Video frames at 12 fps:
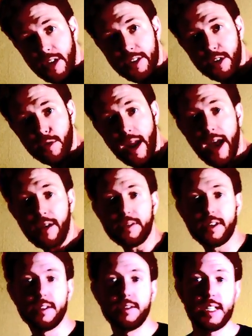on the ground
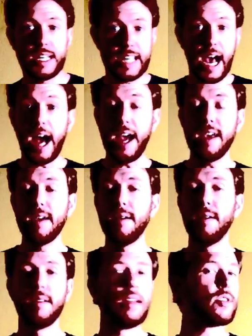to die.
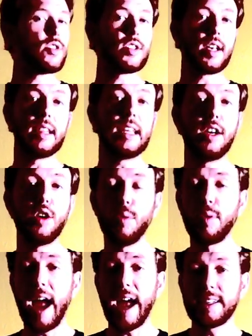This is a legal
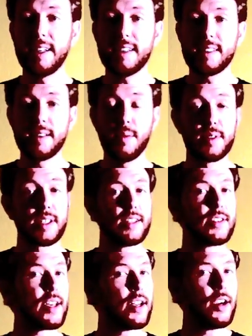practice. It was
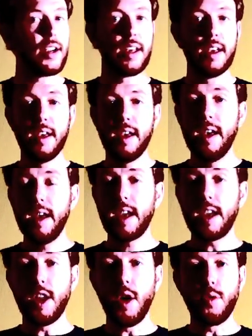considered,
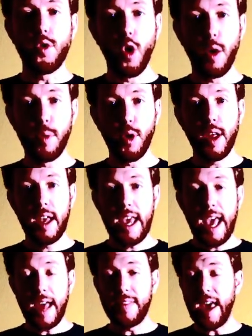normal,
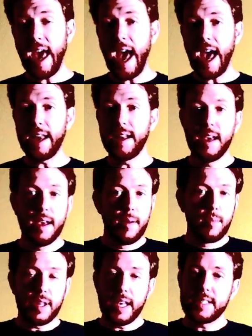and they had
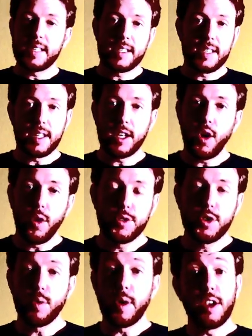places in the
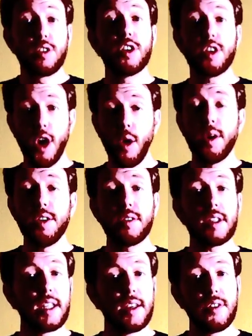culture where you could go and you
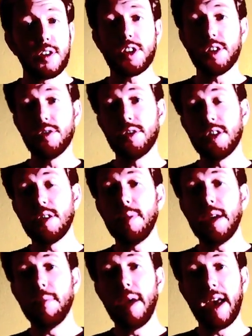could leave your children to
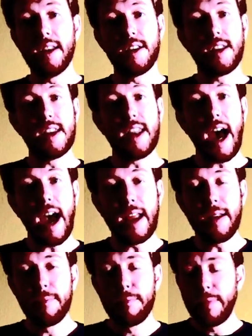be abandoned and
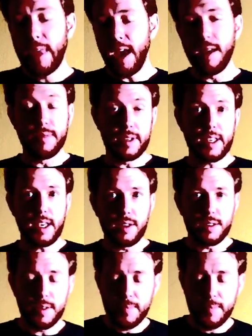died and killed